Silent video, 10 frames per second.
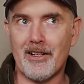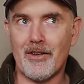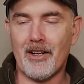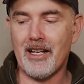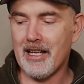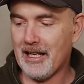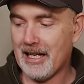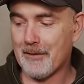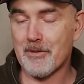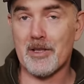lot
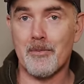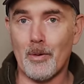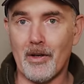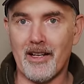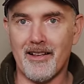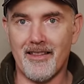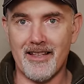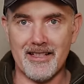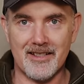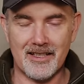smaller
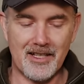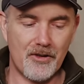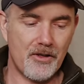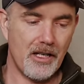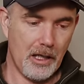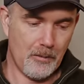than 600,